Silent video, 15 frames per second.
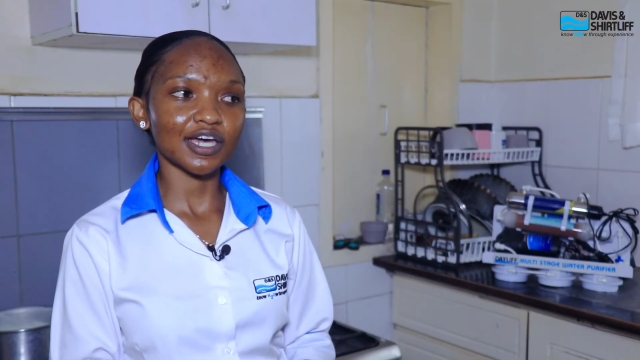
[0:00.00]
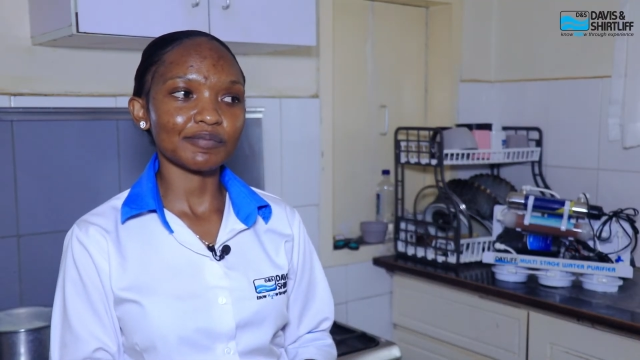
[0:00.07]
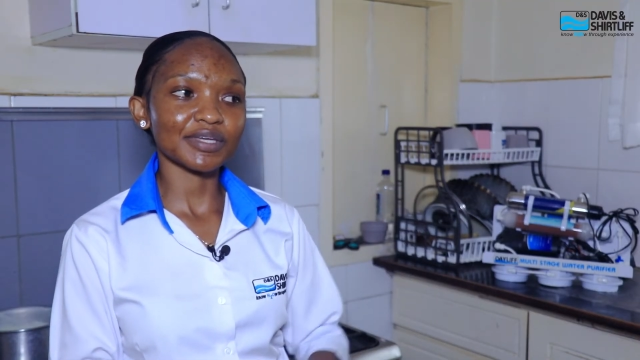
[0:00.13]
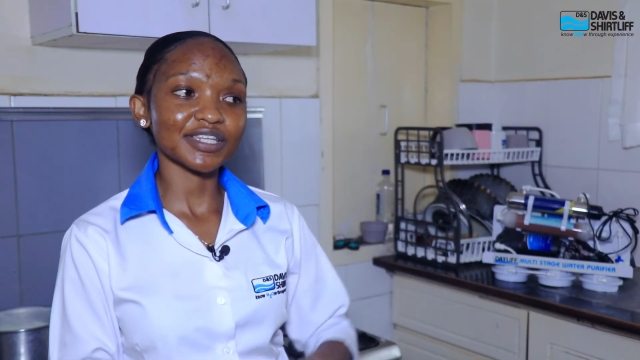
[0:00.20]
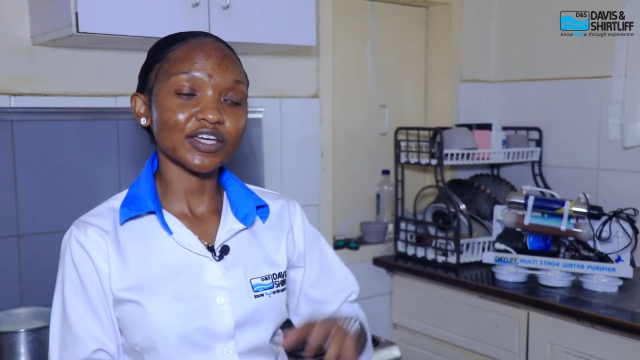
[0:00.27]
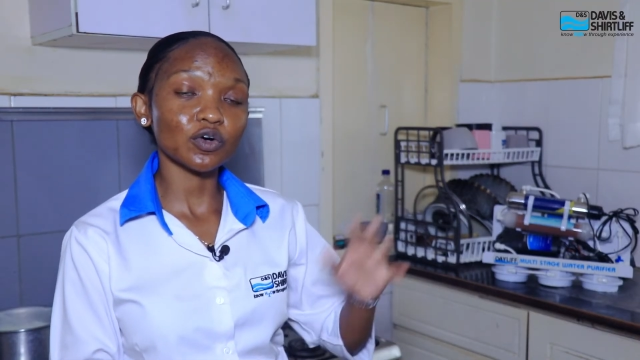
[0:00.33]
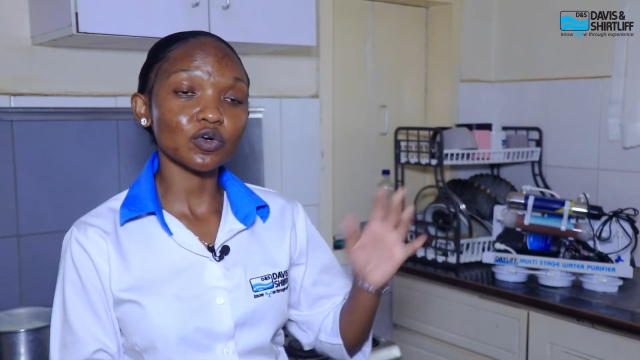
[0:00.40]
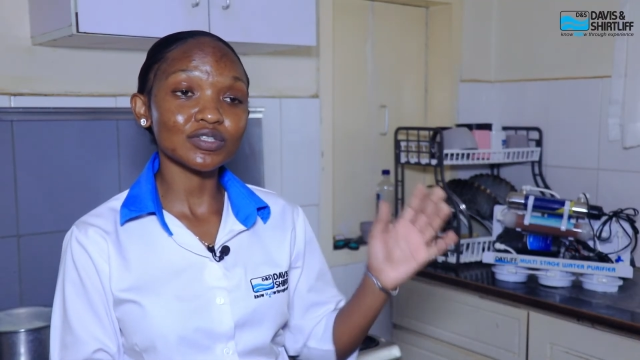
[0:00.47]
I
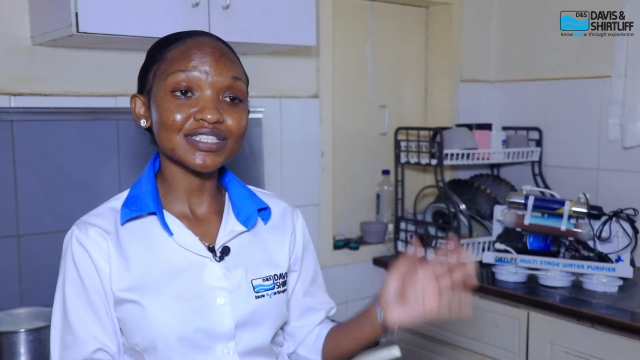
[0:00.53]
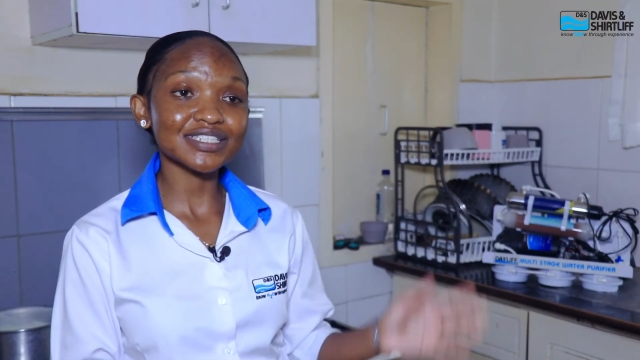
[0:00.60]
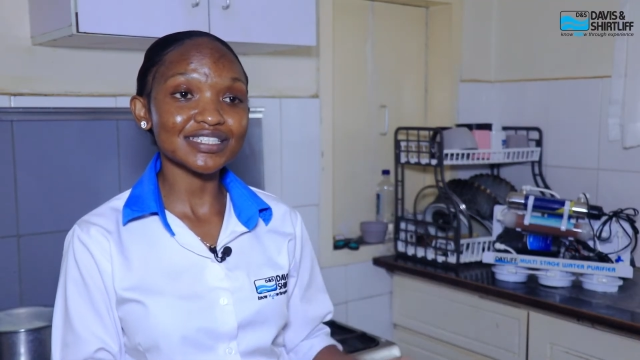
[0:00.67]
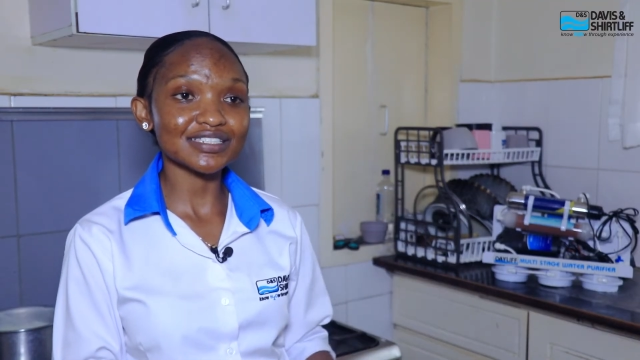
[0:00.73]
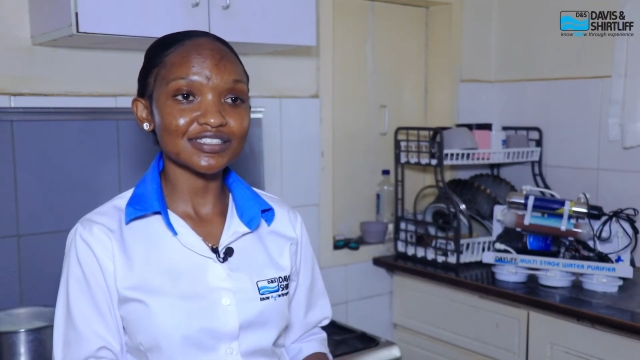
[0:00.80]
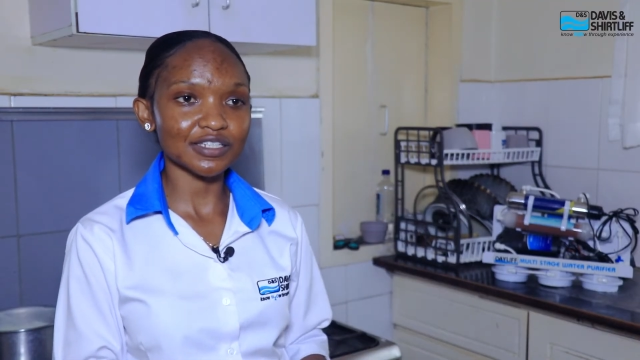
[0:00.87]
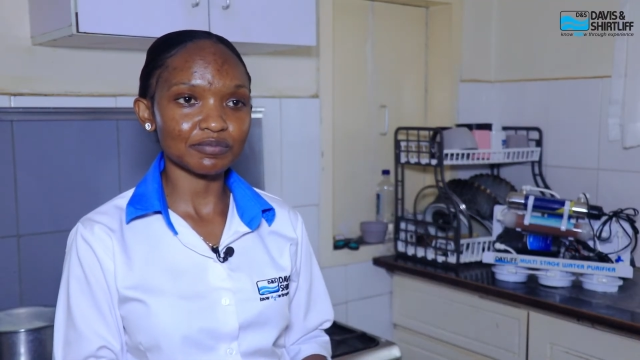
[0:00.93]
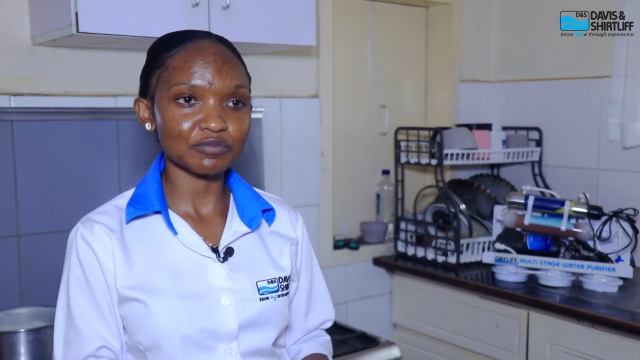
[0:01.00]
mean, the whole
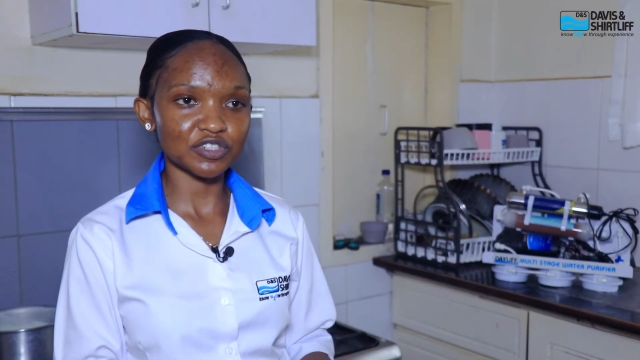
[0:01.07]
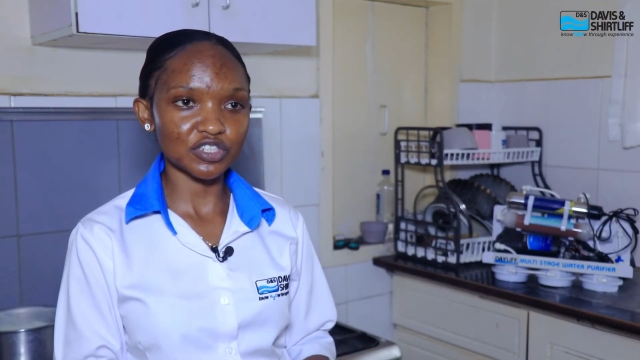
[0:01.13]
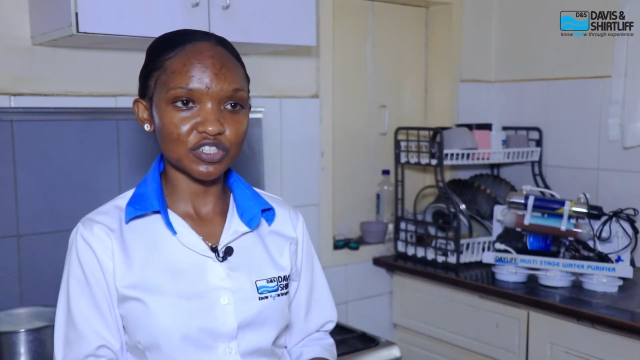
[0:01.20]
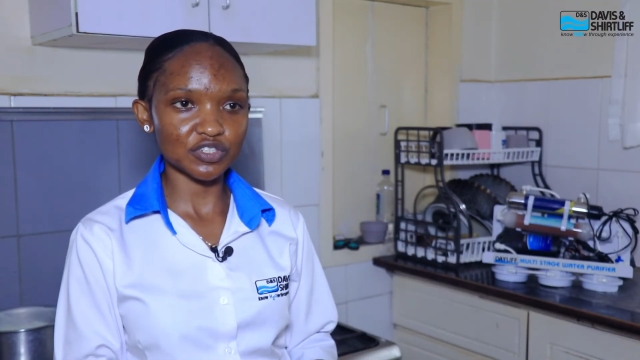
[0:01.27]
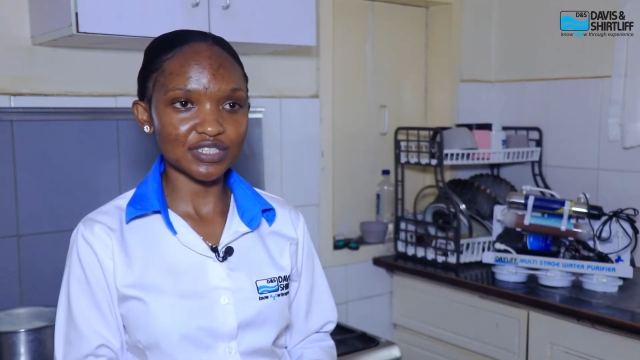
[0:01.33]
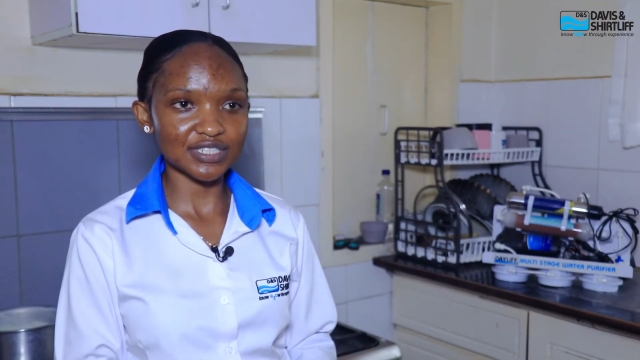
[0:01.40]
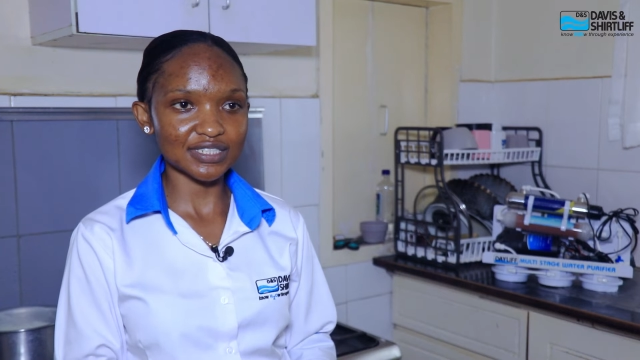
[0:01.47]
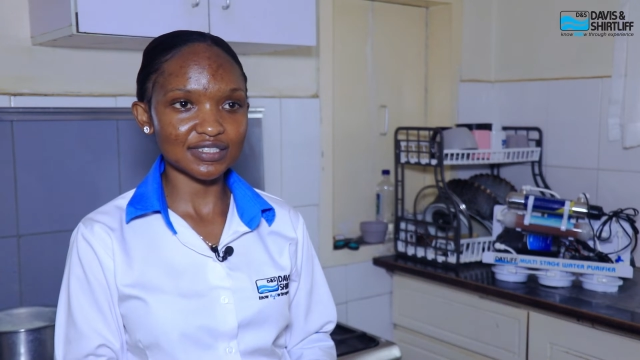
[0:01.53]
system
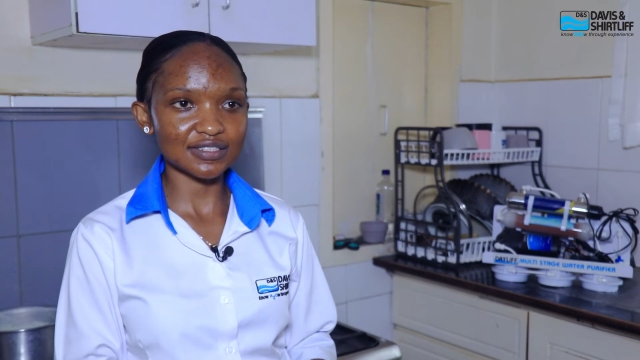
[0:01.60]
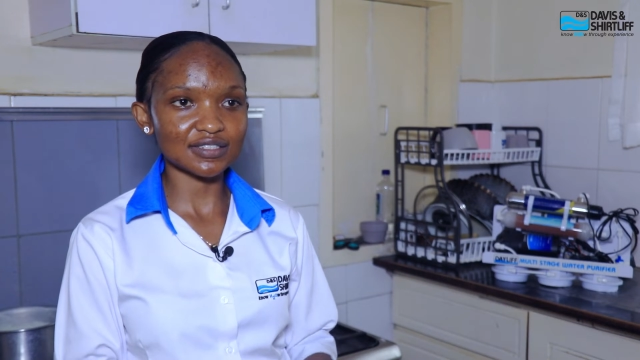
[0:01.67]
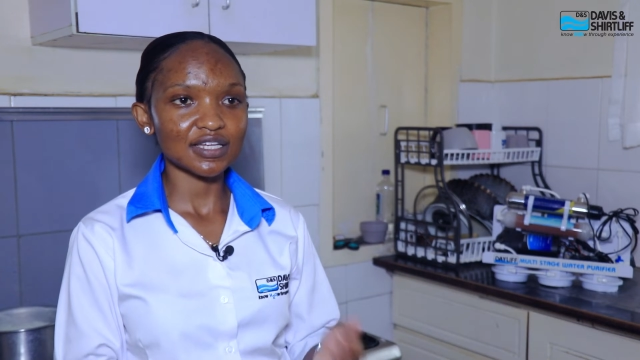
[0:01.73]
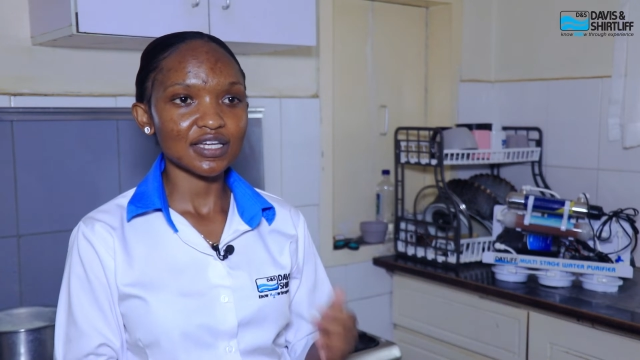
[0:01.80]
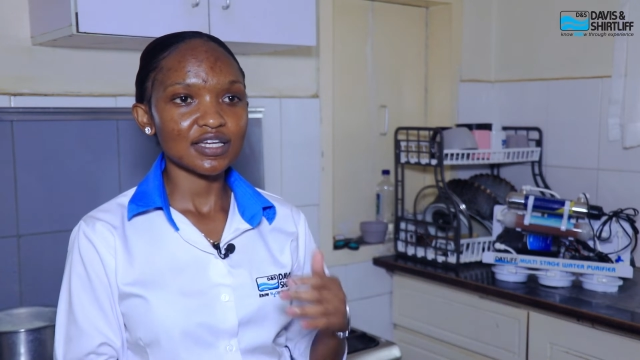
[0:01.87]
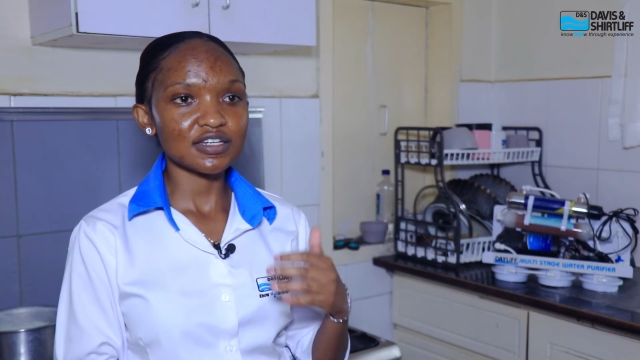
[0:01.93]
reduces